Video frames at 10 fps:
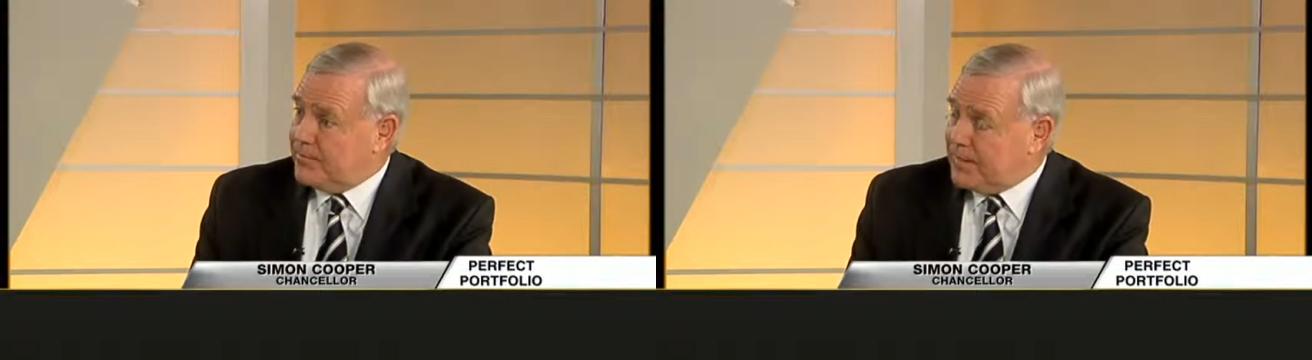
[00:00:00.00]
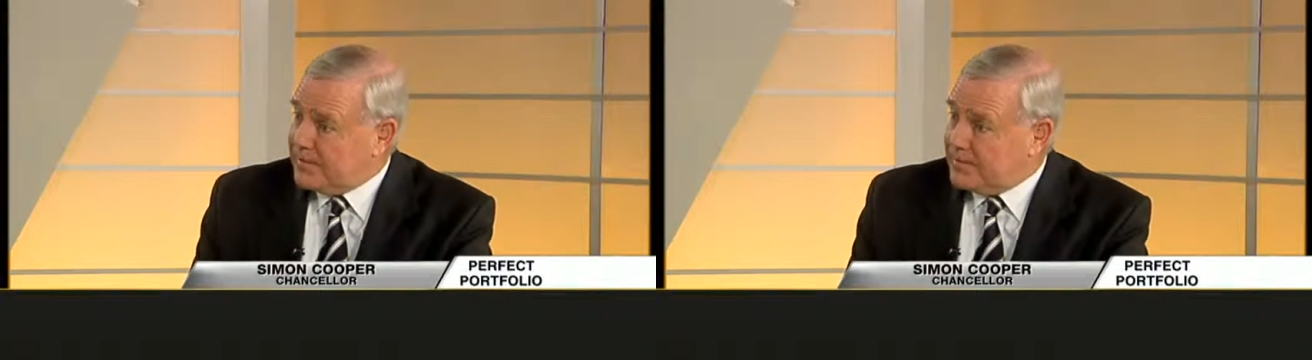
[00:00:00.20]

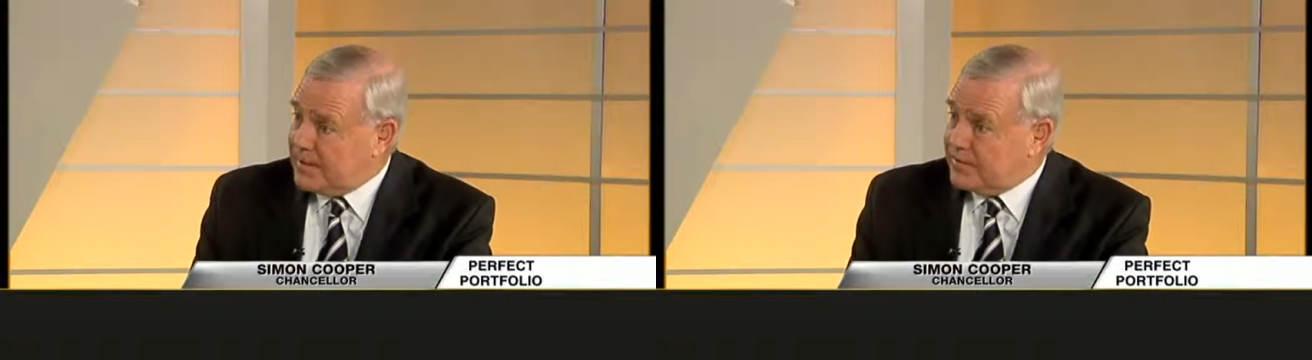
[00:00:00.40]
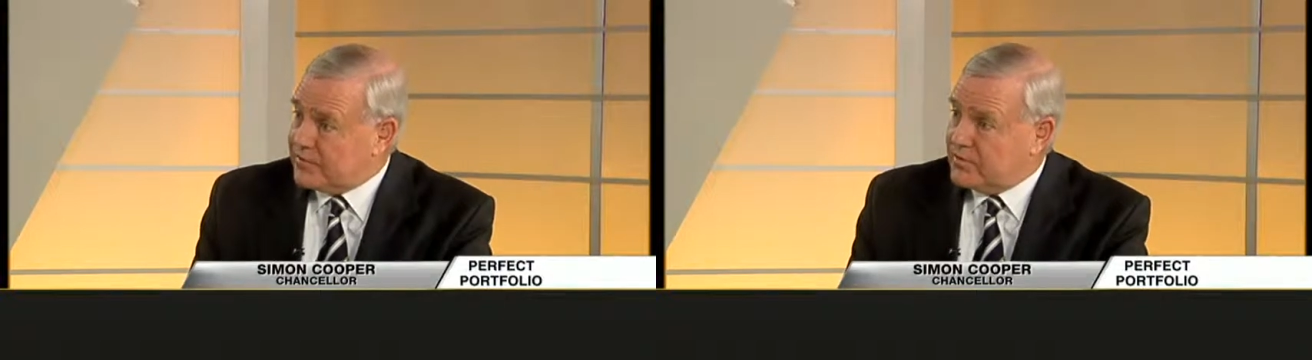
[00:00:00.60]
both in
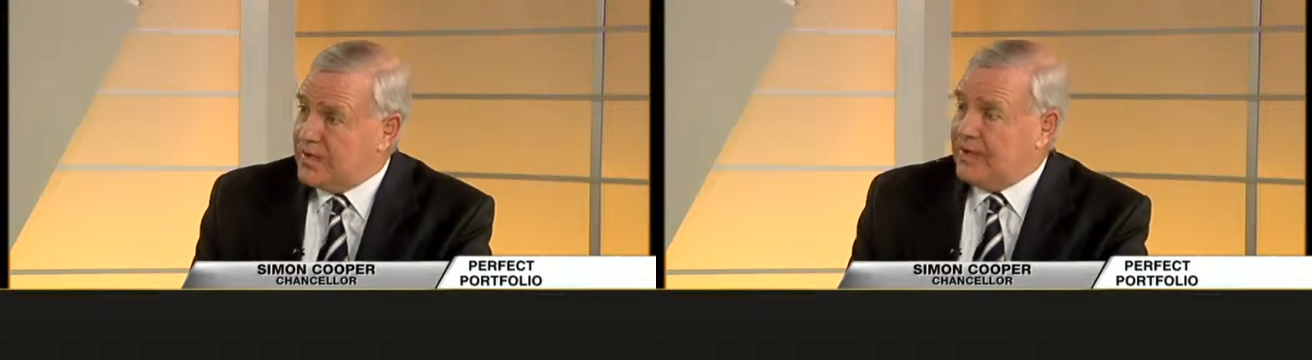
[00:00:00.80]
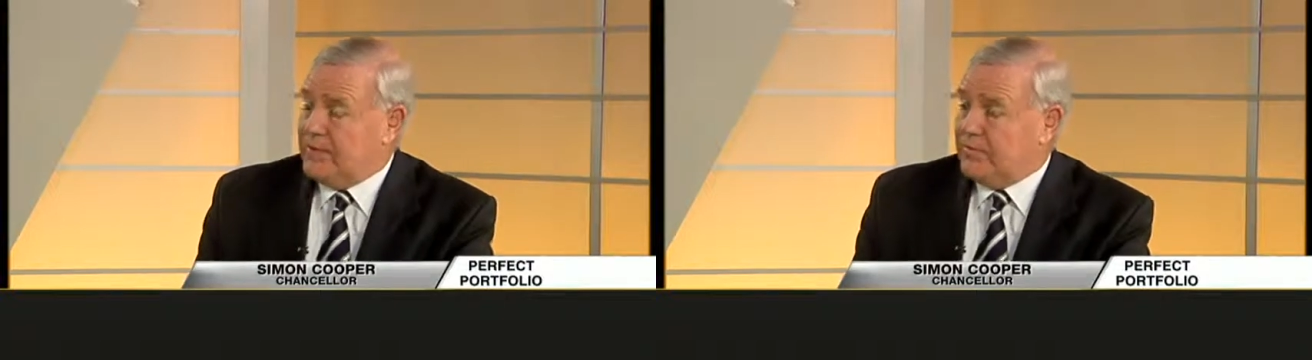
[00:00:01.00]
the interim,
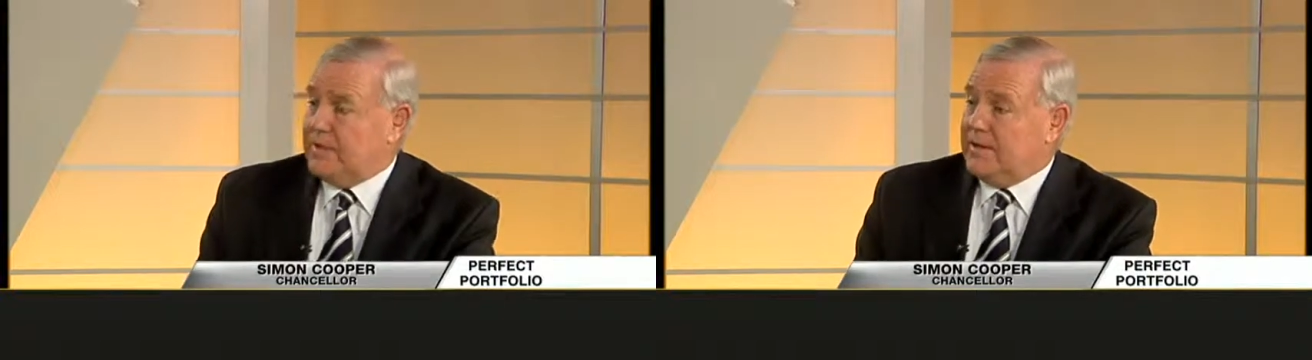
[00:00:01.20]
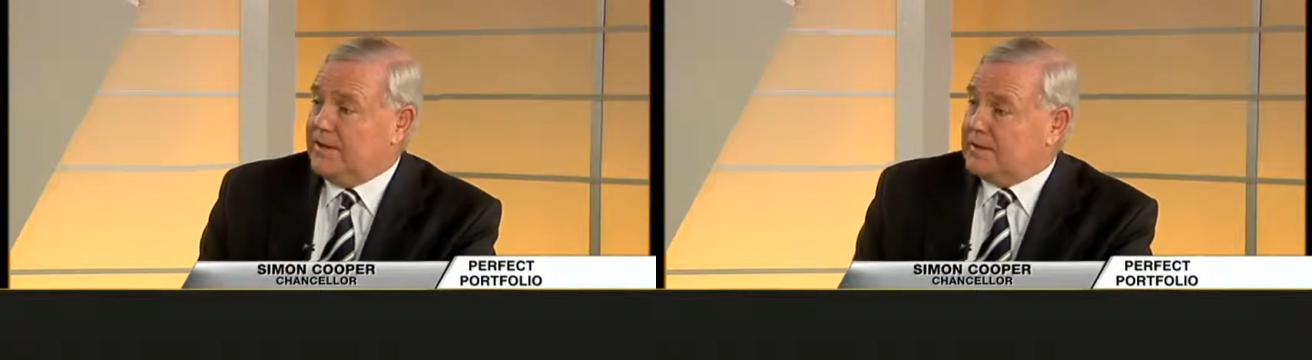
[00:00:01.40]
and
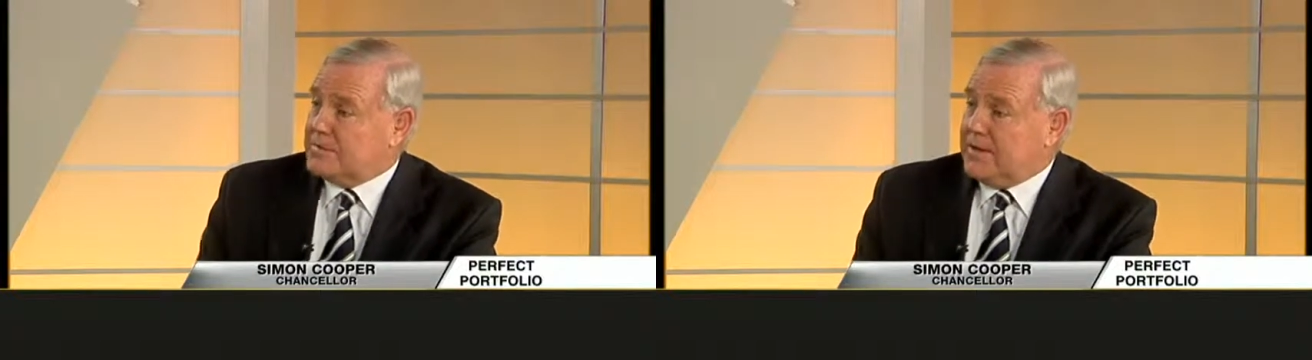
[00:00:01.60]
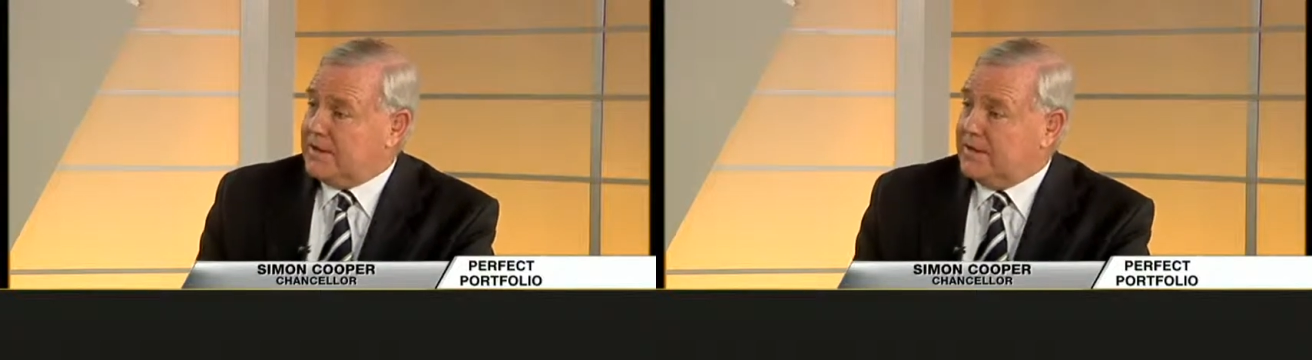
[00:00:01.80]
we are
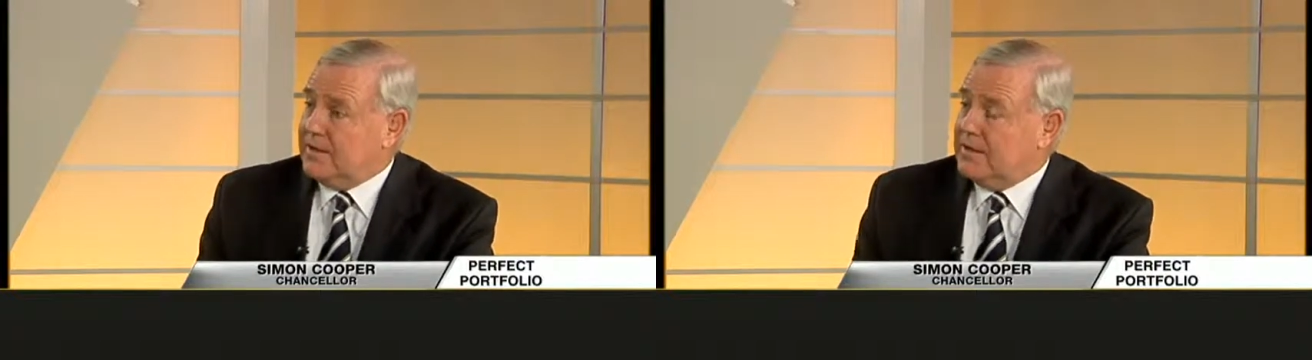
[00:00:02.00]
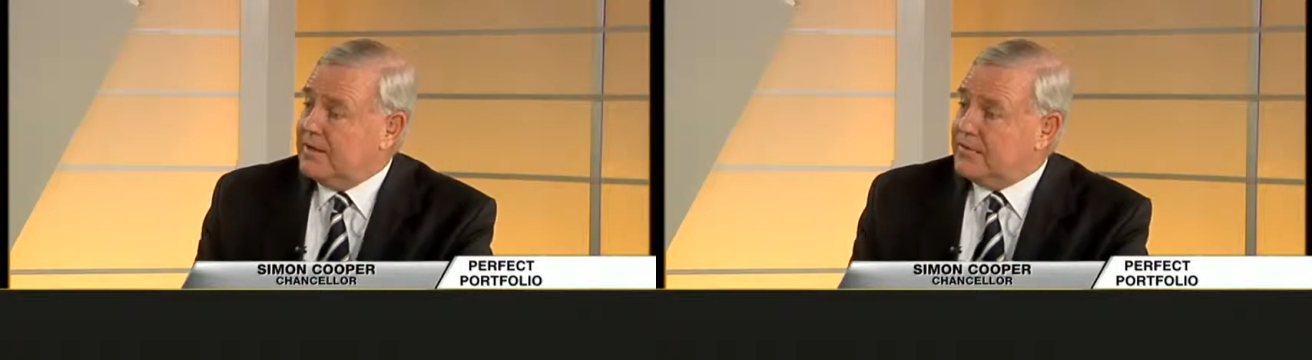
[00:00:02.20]
expecting
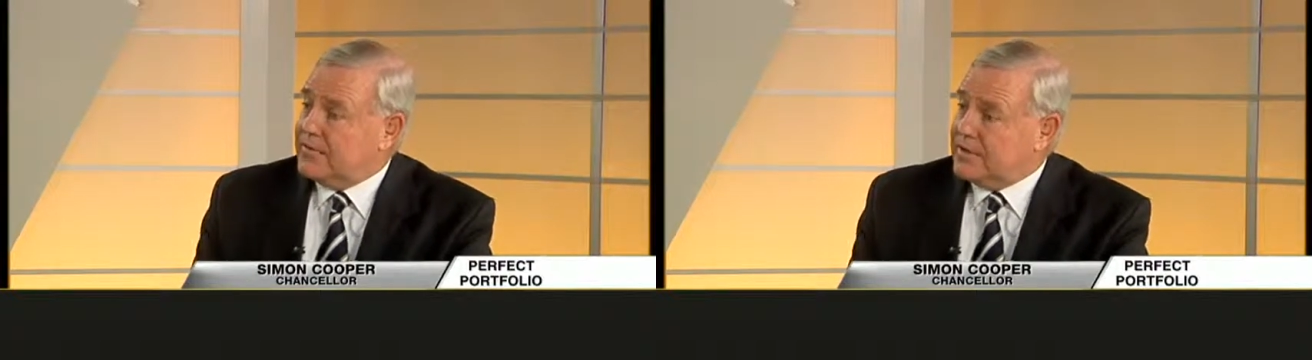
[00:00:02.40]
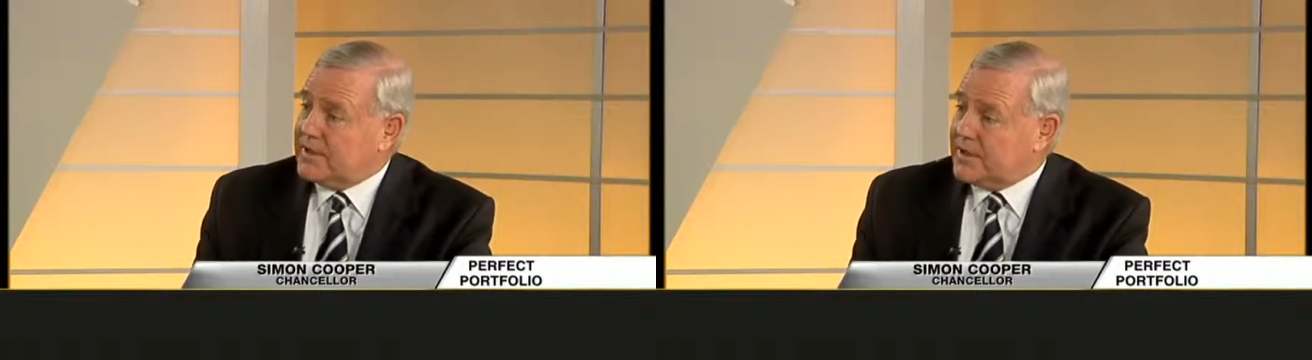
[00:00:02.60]

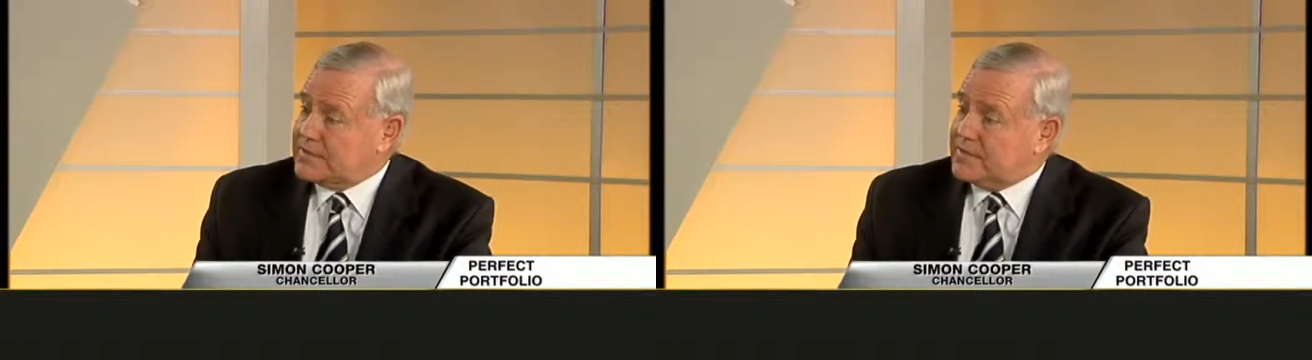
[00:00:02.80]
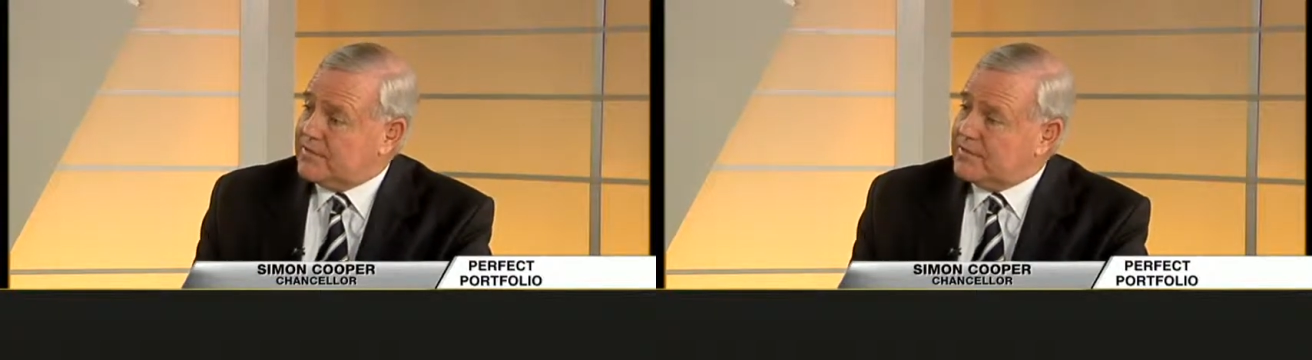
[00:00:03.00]
further
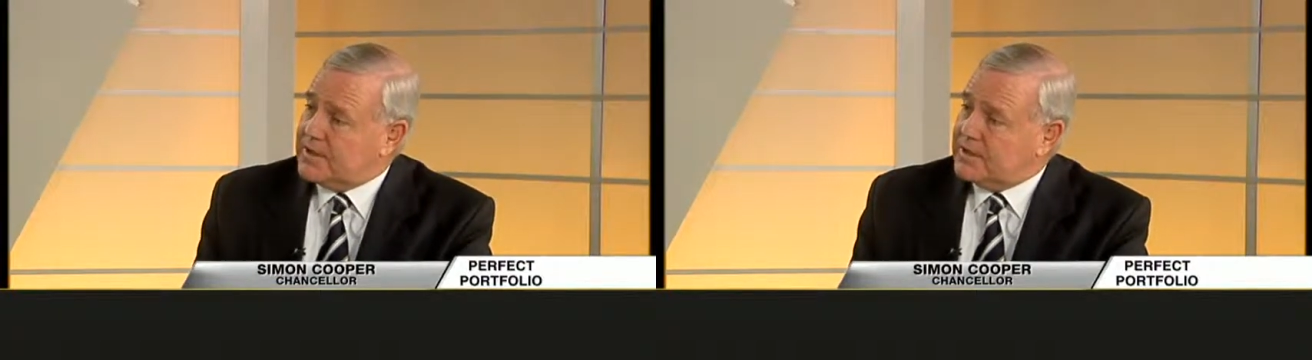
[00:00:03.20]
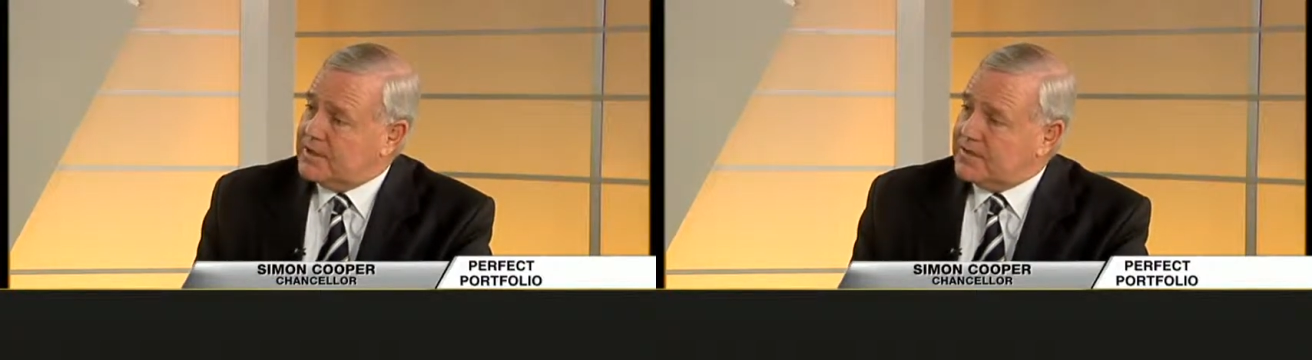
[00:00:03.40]
cuts in the
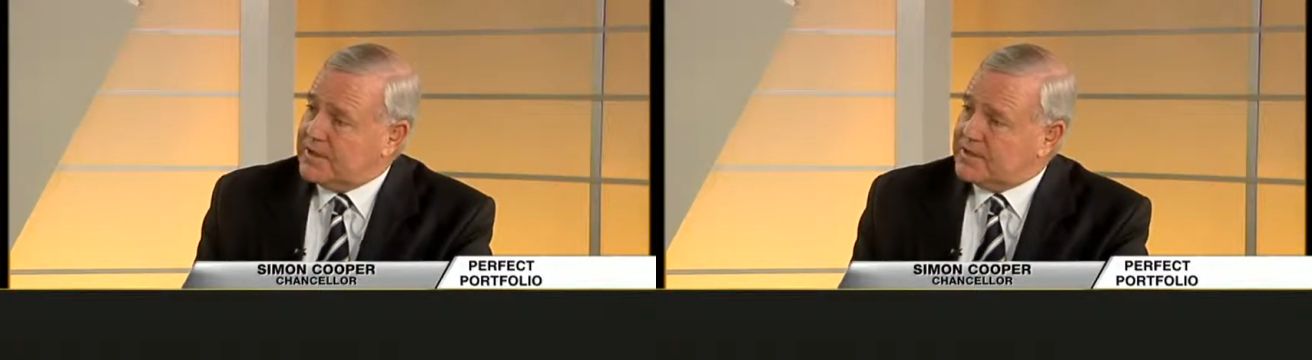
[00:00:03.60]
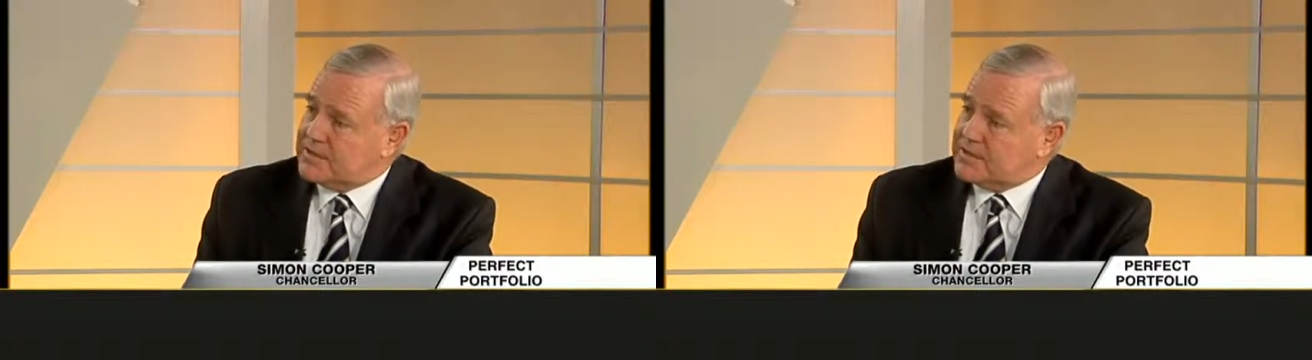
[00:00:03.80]
final dividend.